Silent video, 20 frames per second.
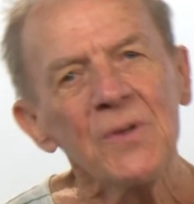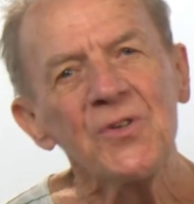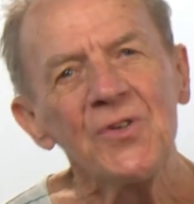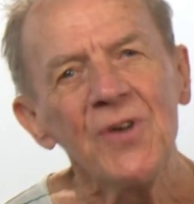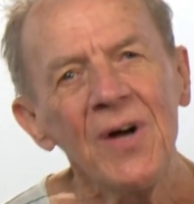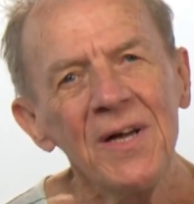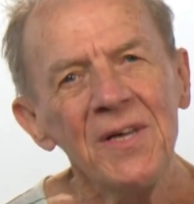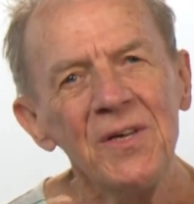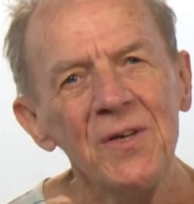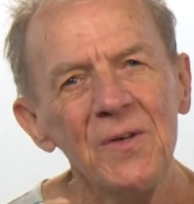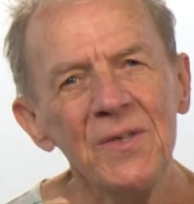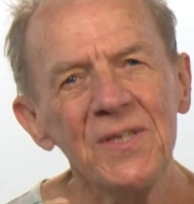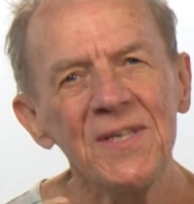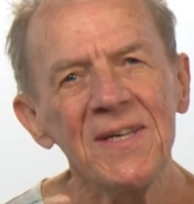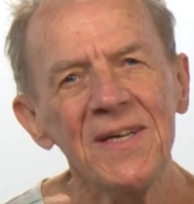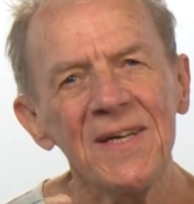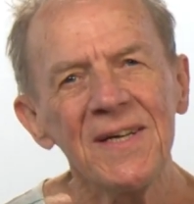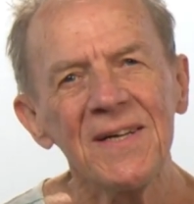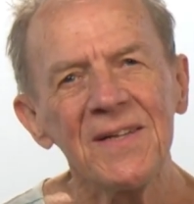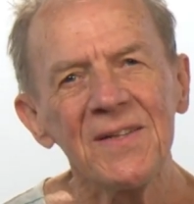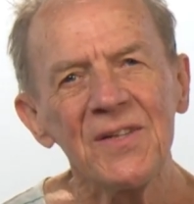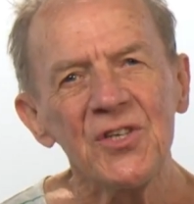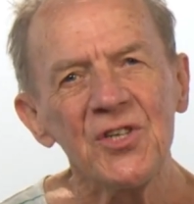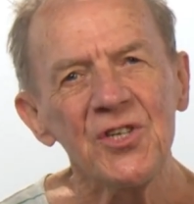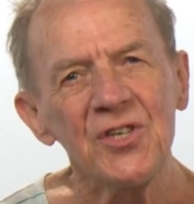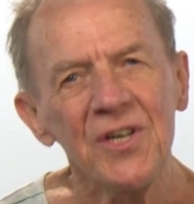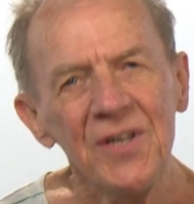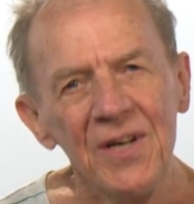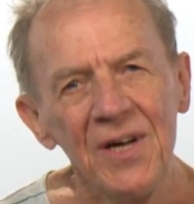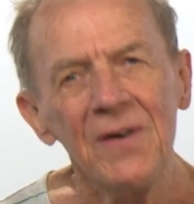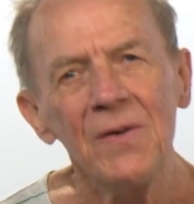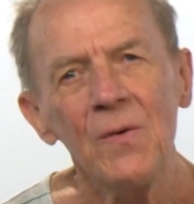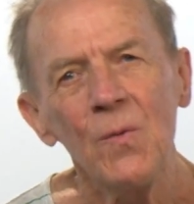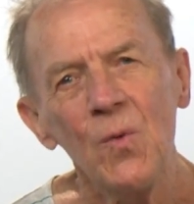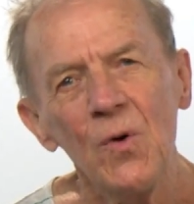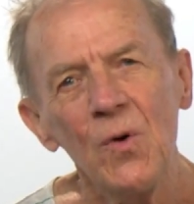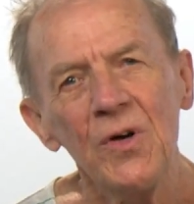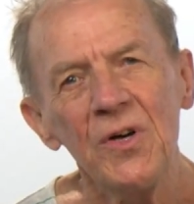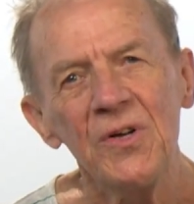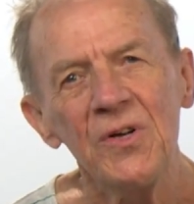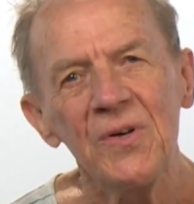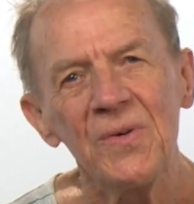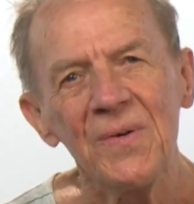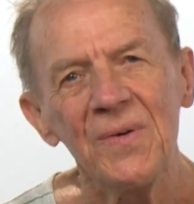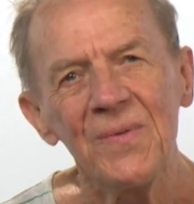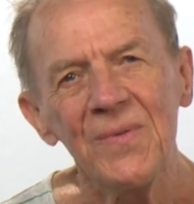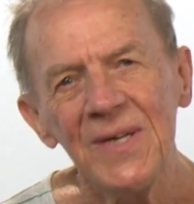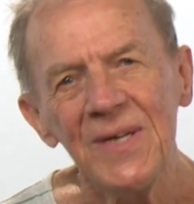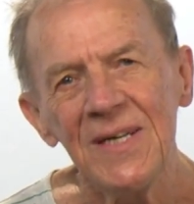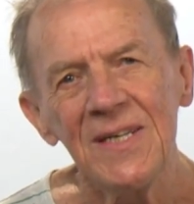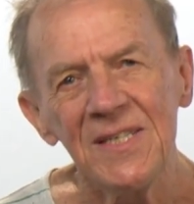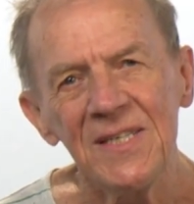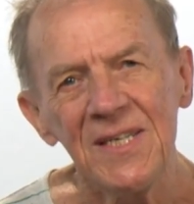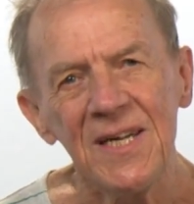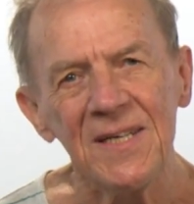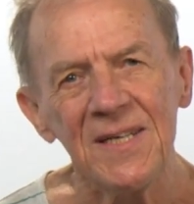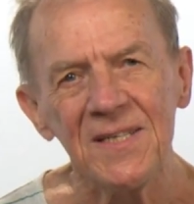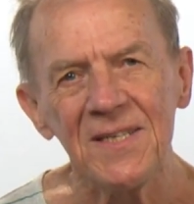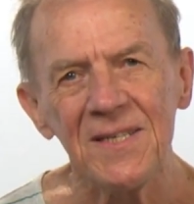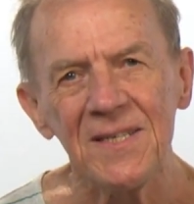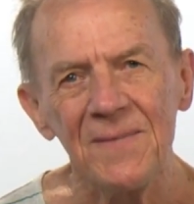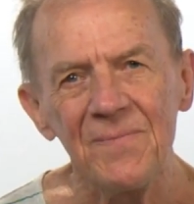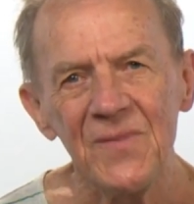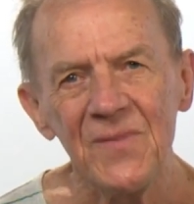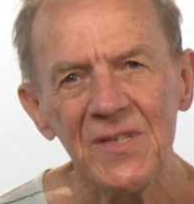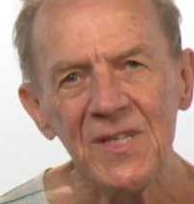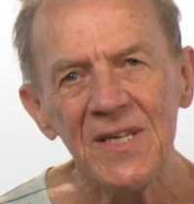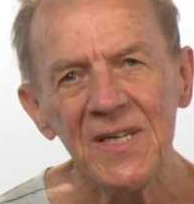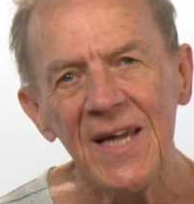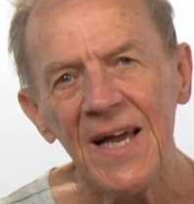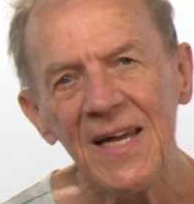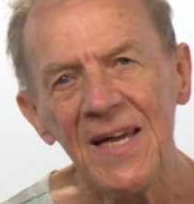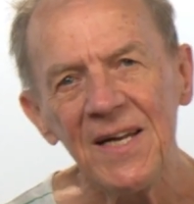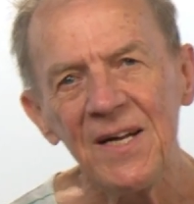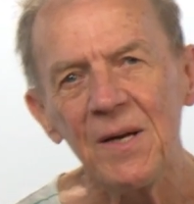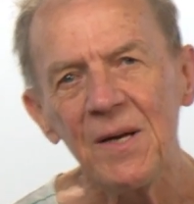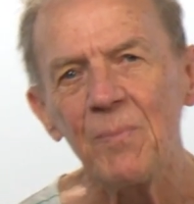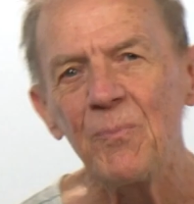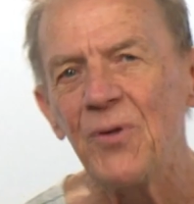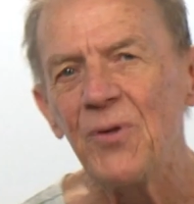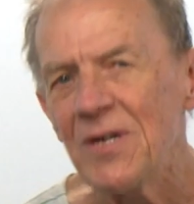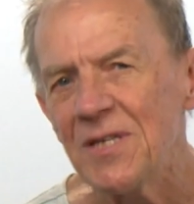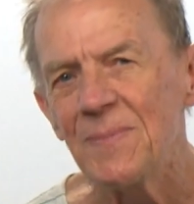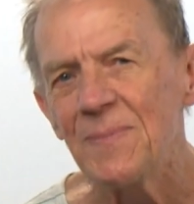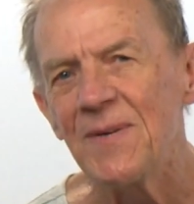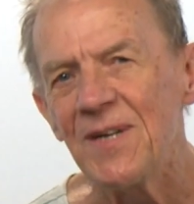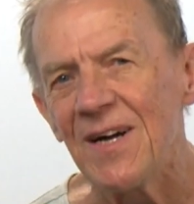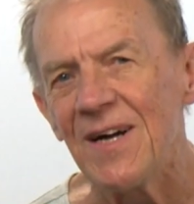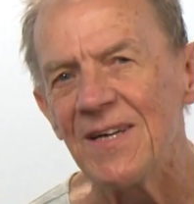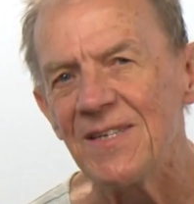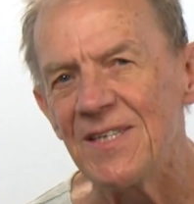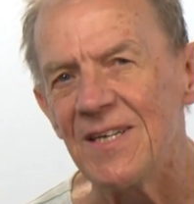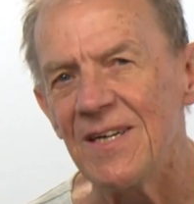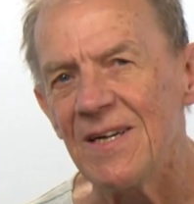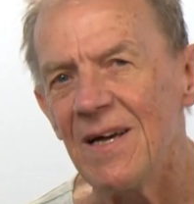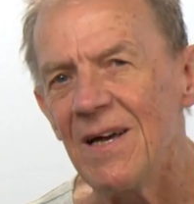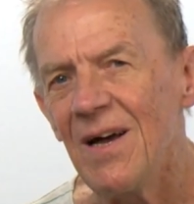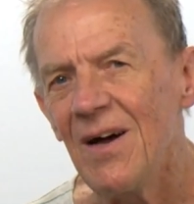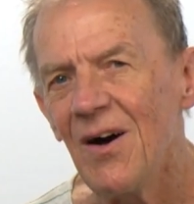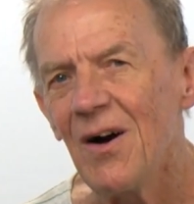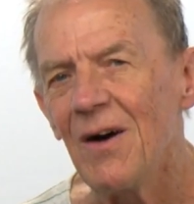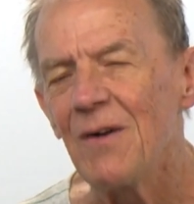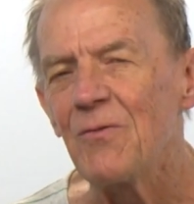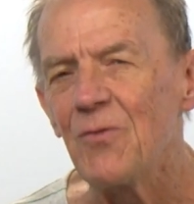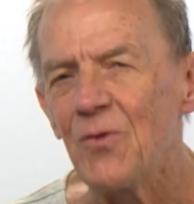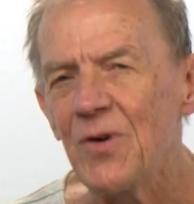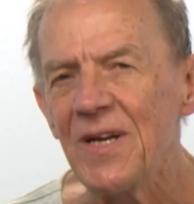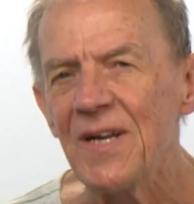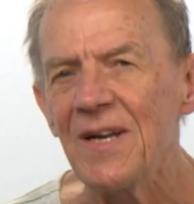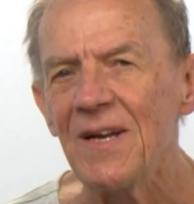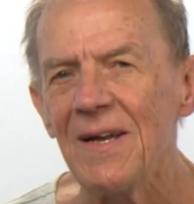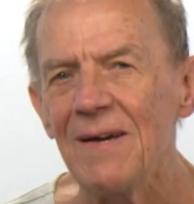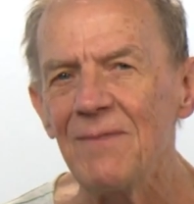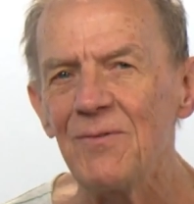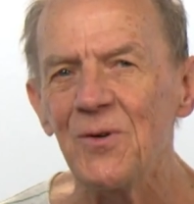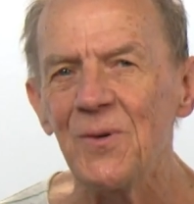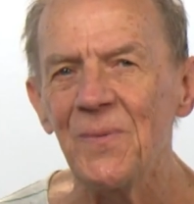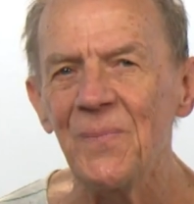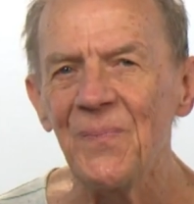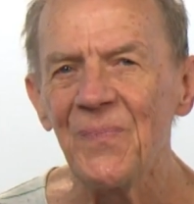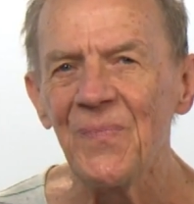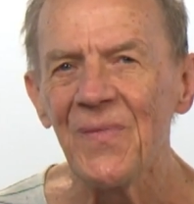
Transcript: try using the Chanel word reading test to gain an approximate idea of reading level.